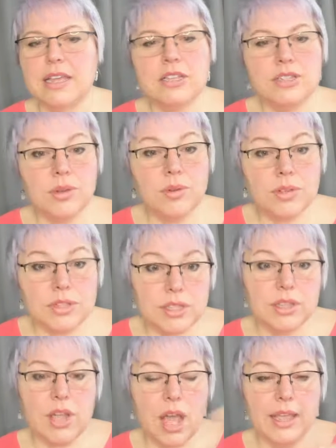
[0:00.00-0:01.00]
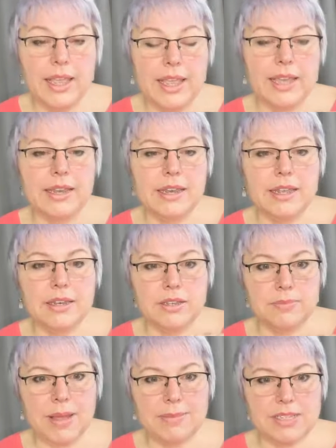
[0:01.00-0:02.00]
So log in to
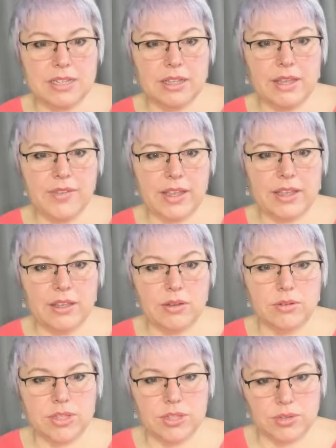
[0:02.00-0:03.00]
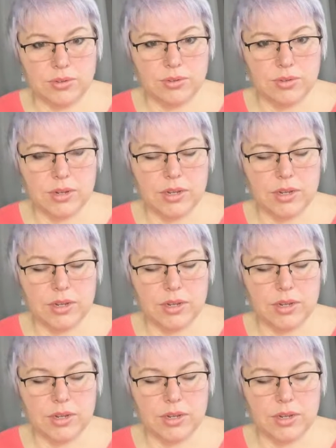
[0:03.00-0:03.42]
My Mystical Life and go to